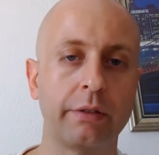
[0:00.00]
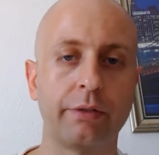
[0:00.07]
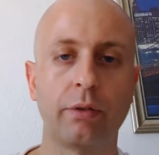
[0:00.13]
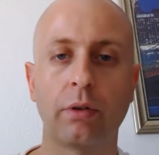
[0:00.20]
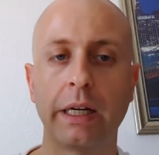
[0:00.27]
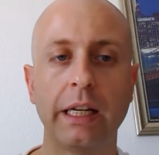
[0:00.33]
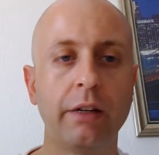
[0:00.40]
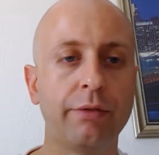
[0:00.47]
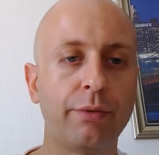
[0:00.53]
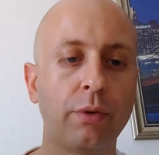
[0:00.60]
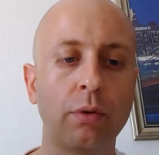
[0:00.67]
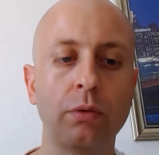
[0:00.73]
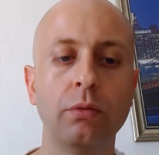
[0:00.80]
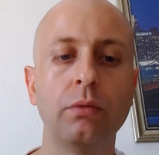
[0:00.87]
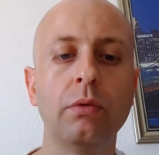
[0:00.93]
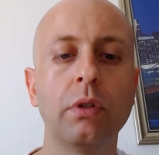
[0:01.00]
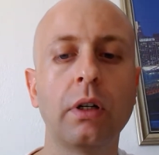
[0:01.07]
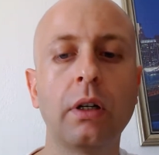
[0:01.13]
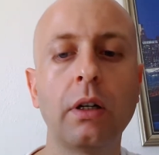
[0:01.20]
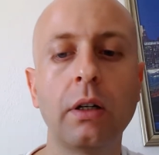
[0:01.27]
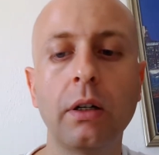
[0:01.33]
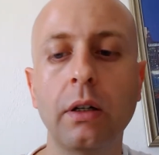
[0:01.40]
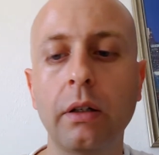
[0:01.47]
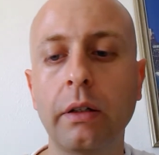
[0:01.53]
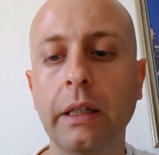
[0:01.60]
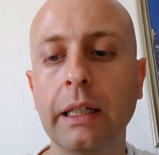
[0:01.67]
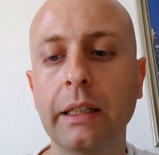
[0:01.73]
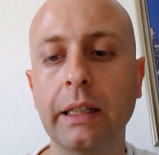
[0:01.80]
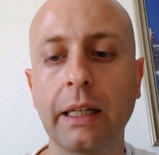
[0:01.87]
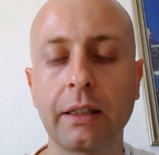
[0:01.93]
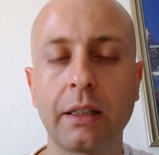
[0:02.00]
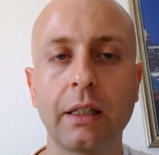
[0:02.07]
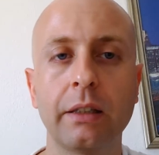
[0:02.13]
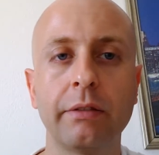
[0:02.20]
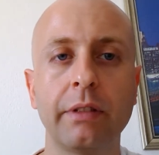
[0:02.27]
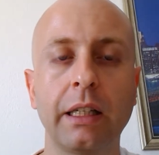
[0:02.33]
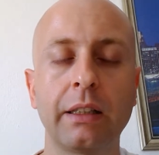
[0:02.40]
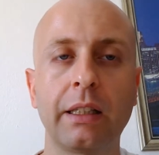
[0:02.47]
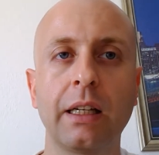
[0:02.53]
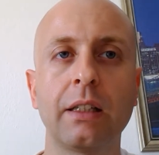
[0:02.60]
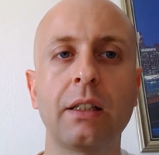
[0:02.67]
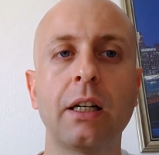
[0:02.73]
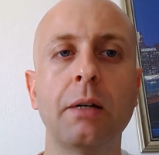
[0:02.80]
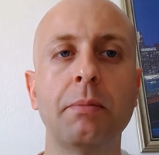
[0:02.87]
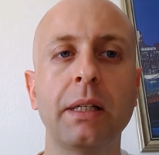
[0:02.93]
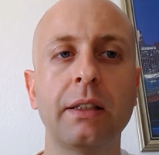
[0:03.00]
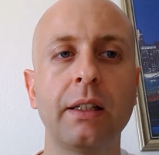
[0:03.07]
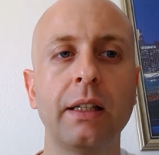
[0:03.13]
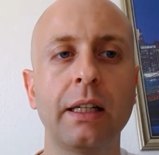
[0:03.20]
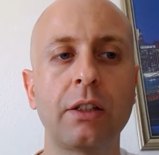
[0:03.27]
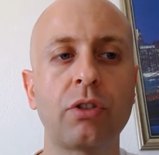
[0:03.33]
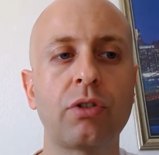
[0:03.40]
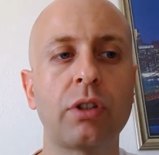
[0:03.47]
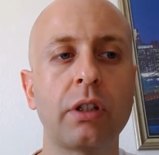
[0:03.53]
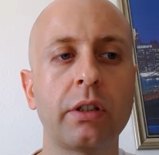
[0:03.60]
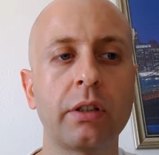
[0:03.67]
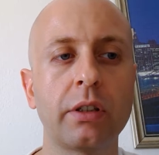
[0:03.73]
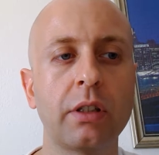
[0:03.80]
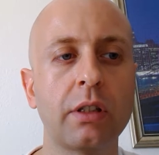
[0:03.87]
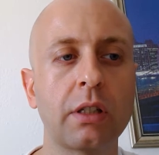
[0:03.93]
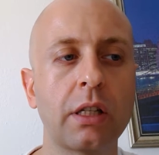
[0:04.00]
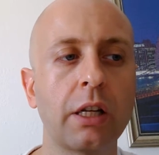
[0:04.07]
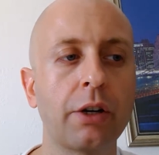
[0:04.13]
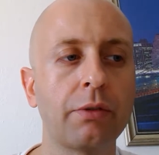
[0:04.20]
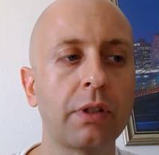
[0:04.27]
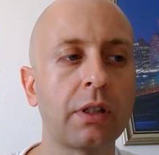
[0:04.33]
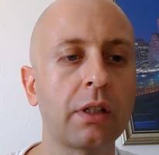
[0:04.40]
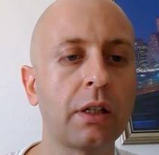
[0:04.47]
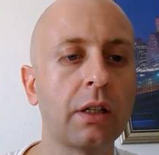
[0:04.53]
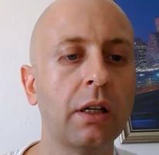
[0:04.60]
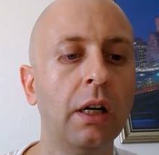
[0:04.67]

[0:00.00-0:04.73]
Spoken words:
for any phone, and that can come at an extra, since now it's